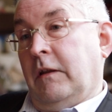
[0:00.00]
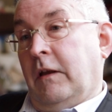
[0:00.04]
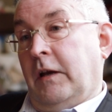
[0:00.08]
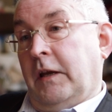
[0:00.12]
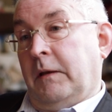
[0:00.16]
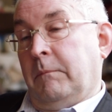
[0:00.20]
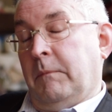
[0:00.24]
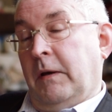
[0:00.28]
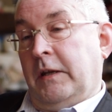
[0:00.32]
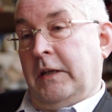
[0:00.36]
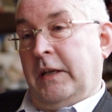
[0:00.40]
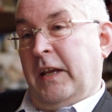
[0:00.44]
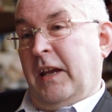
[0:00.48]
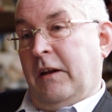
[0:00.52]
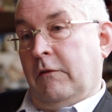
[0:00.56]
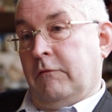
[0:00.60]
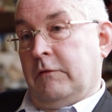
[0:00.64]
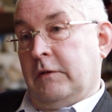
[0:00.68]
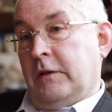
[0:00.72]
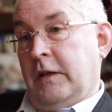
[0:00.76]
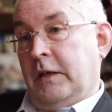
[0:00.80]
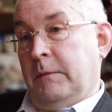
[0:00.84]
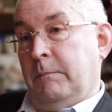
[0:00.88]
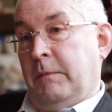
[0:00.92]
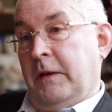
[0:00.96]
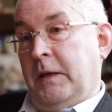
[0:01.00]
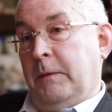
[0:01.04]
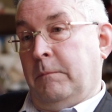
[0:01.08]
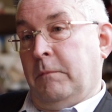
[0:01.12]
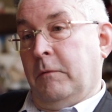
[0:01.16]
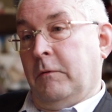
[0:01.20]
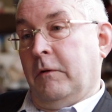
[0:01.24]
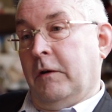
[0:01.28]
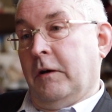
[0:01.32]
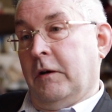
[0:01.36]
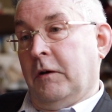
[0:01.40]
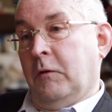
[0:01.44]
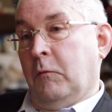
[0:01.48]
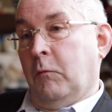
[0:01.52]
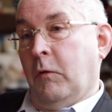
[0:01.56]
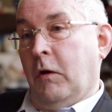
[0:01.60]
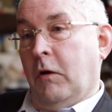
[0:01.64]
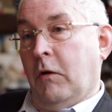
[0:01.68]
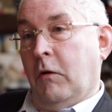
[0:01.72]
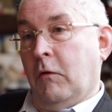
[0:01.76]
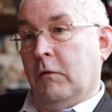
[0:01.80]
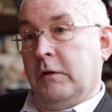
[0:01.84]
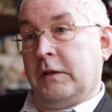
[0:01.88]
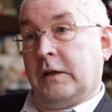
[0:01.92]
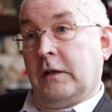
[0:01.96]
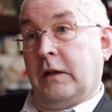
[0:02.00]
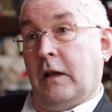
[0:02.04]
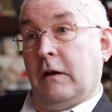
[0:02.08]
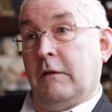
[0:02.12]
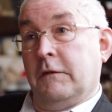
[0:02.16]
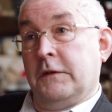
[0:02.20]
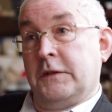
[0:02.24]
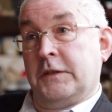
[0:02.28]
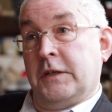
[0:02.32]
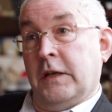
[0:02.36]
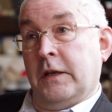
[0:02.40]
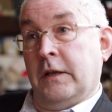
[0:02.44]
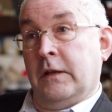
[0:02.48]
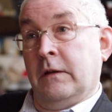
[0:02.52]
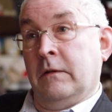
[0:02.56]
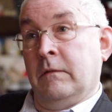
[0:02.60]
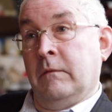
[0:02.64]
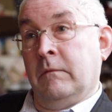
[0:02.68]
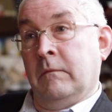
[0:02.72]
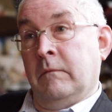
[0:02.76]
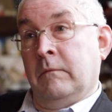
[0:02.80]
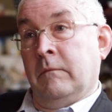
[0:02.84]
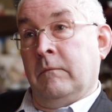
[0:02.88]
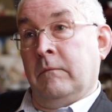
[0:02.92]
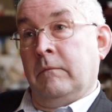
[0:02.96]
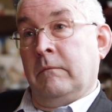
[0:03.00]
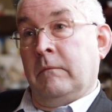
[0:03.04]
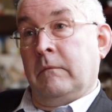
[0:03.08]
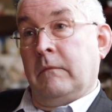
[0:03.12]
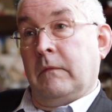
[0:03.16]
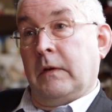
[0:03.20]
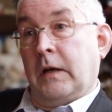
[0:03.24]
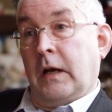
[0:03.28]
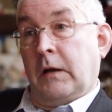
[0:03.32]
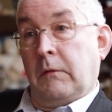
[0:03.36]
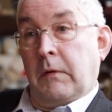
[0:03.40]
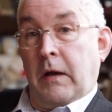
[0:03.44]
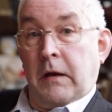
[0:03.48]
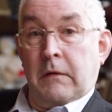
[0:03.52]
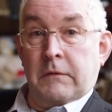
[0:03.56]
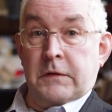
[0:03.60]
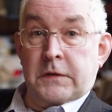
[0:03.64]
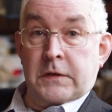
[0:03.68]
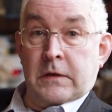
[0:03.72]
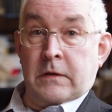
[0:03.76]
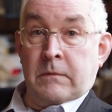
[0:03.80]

Like many elderly people, her world closed in around